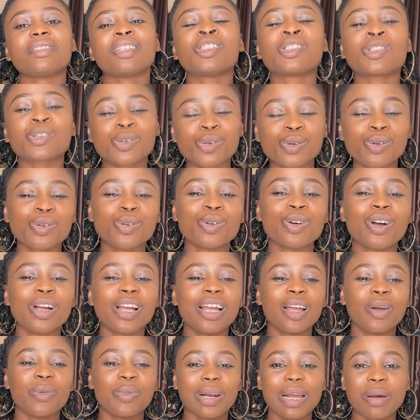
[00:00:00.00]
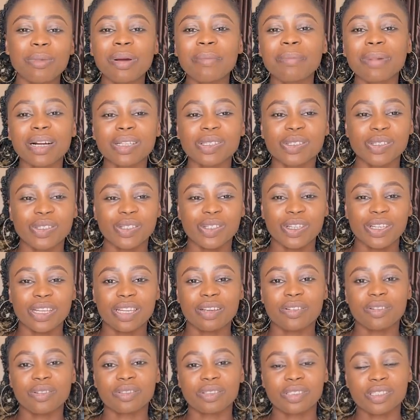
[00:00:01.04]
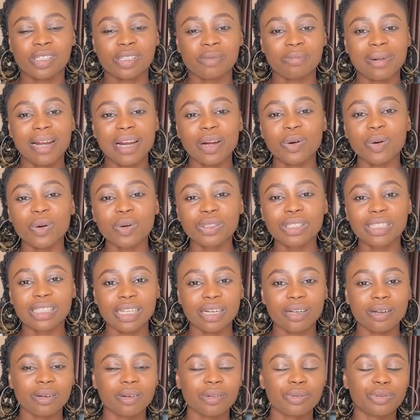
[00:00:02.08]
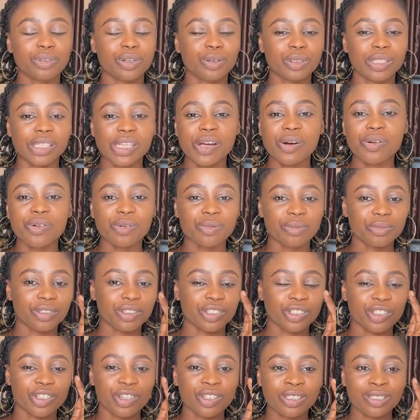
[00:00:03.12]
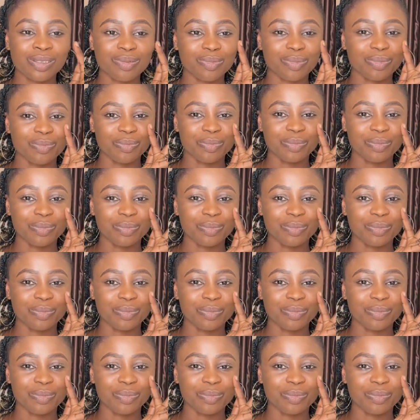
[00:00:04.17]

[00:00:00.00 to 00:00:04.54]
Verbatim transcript: So when I went back to the to my hotel hotel room, she just